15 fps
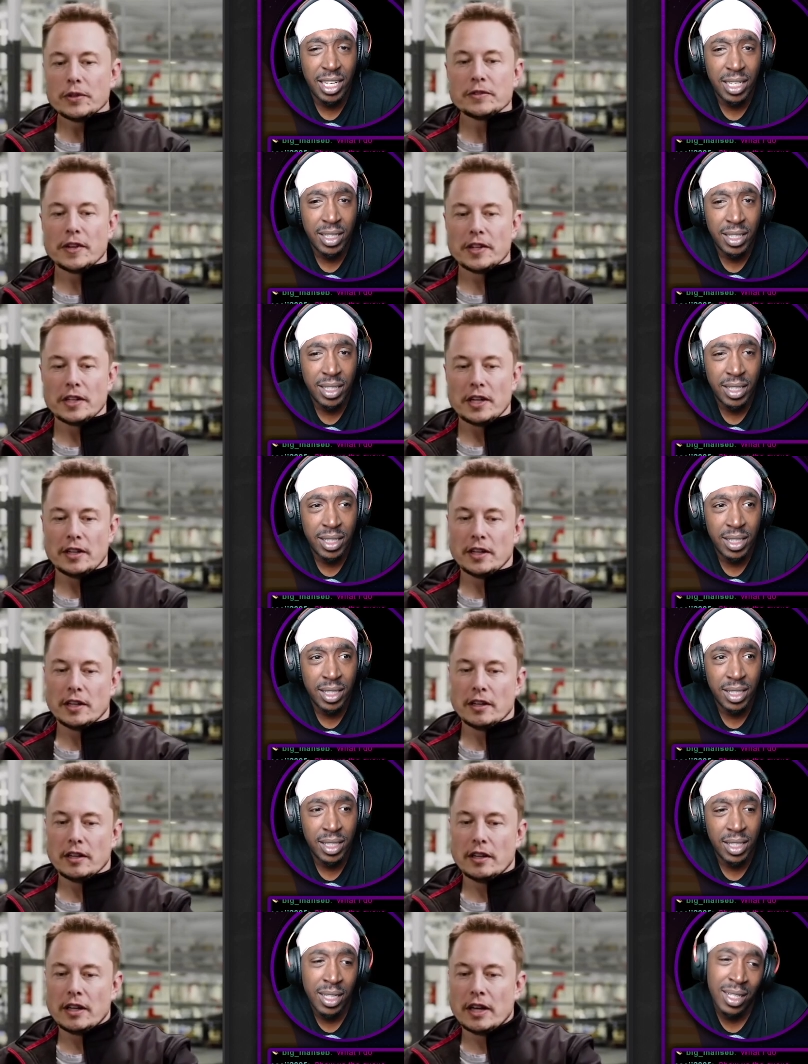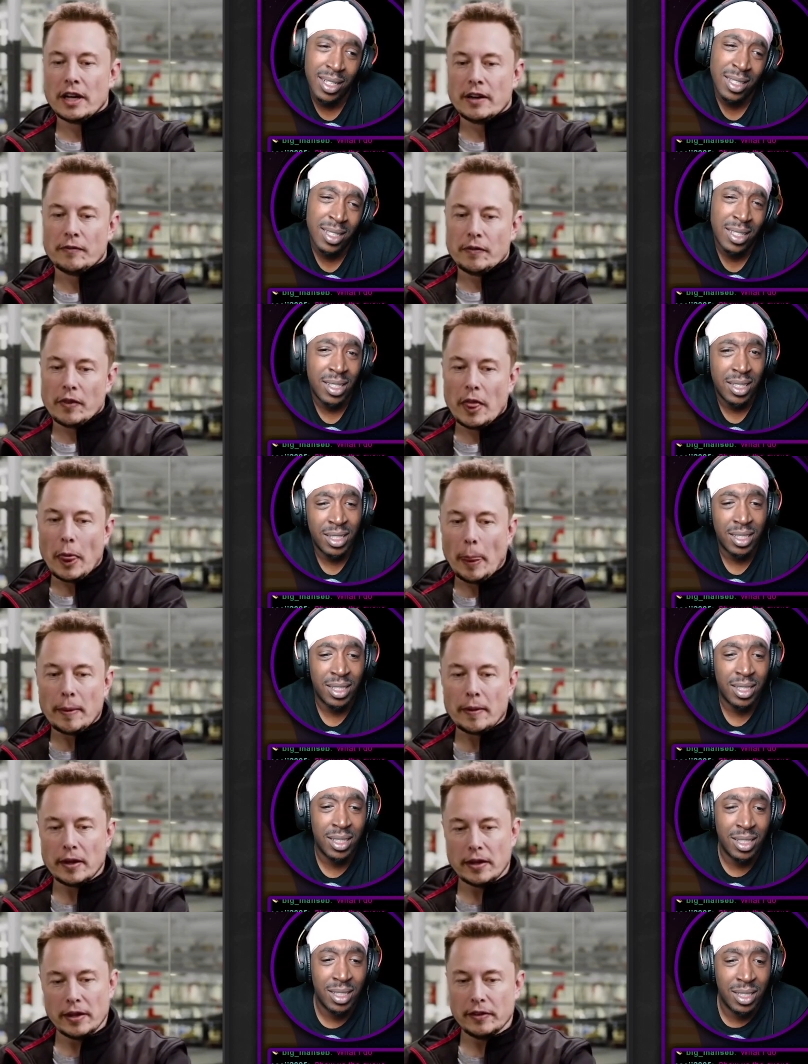Speaker 1: still May has though, doesn't it?
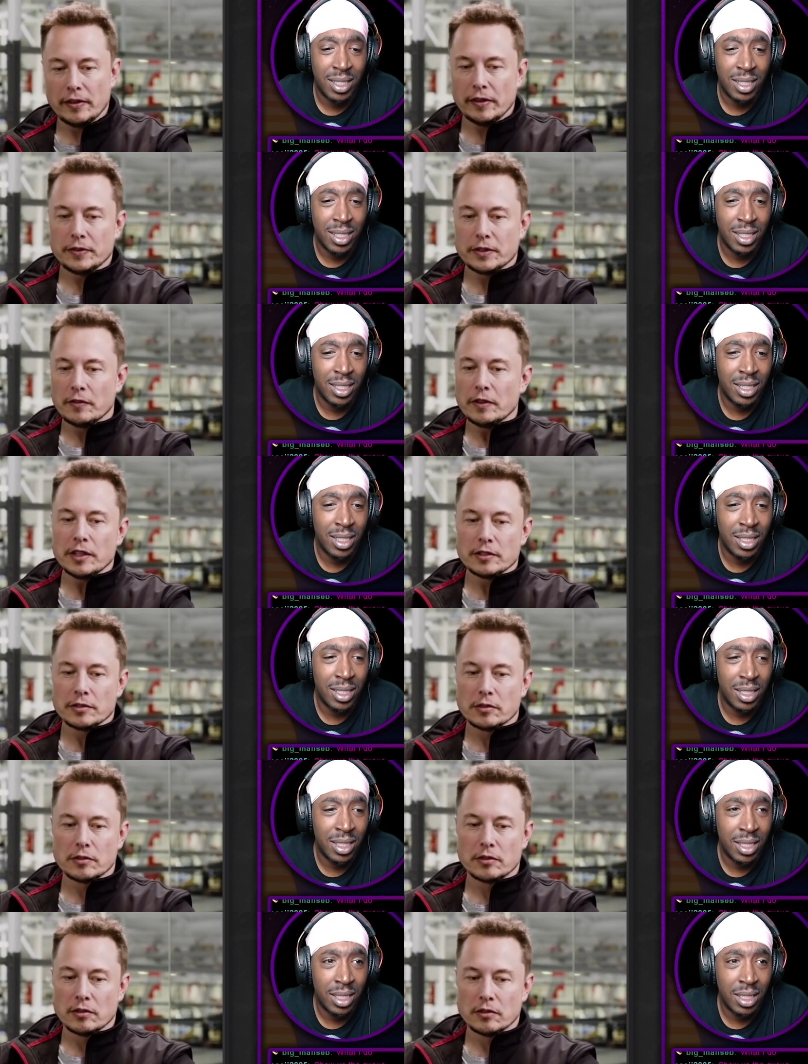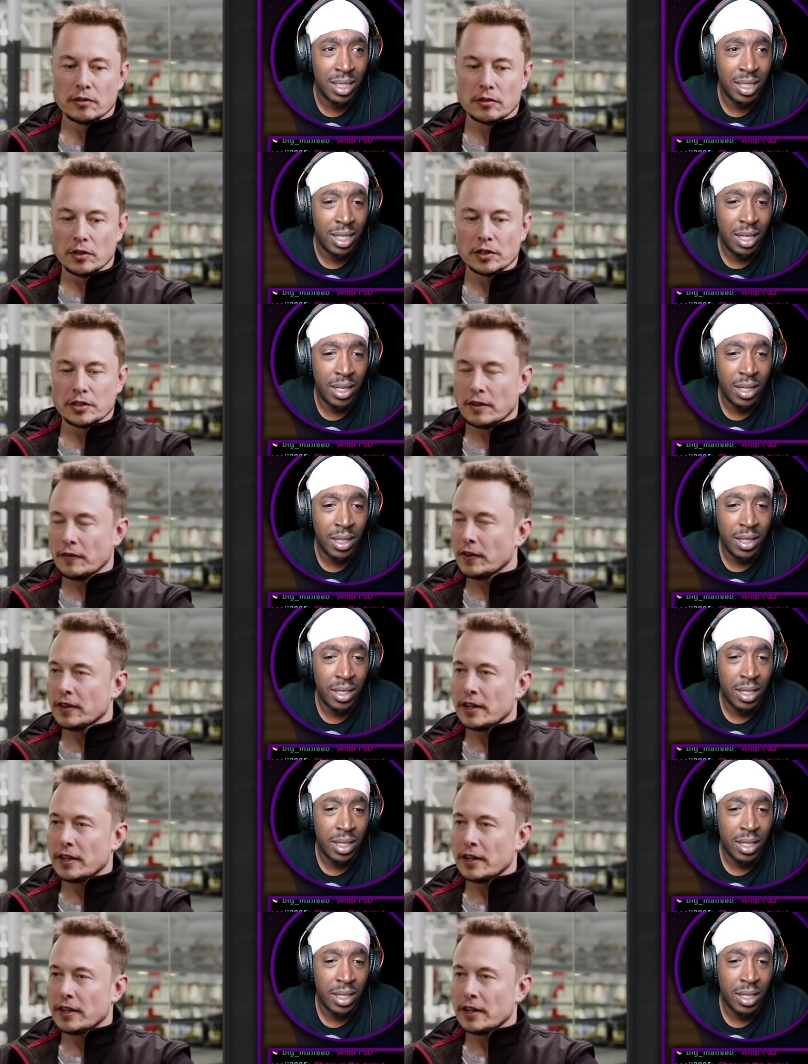Elon Musk I mean, decided yeah. to tweet a short